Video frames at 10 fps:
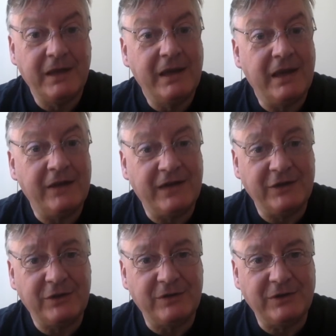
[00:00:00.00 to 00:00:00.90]
And as
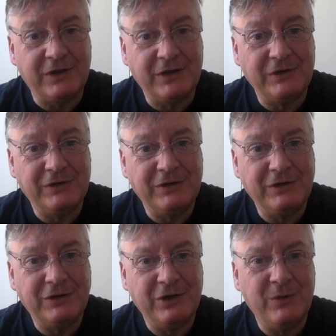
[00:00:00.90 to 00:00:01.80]
a result,
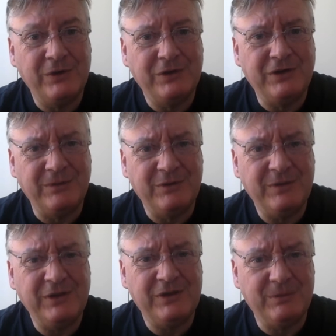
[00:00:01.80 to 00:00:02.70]
she wanted him to be
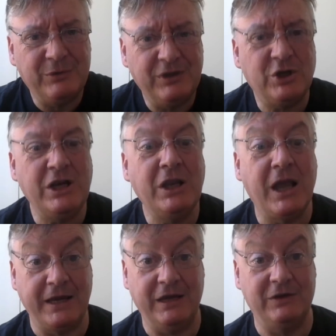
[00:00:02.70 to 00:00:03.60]
somebody she
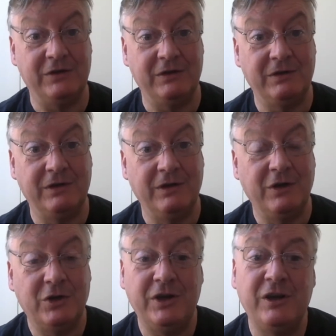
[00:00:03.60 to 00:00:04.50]
liked.
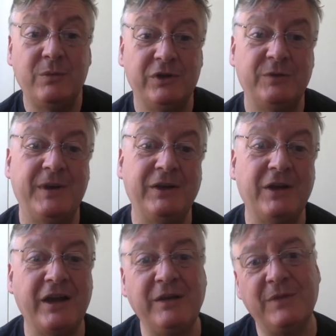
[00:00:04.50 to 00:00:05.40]
She didn't want to spend
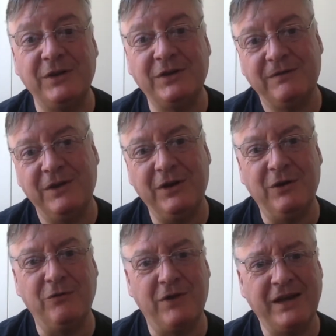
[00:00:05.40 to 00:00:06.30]
9 months of the
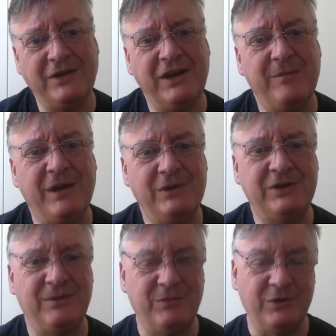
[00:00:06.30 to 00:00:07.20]
year writing about
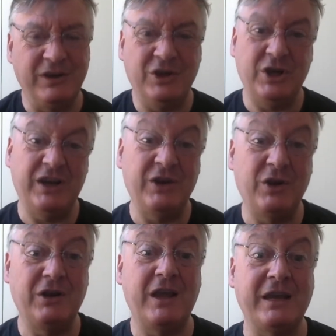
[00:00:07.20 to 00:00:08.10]
somebody she did
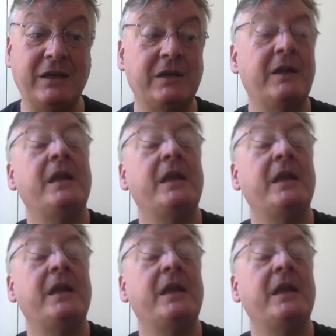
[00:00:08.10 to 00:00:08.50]
not like.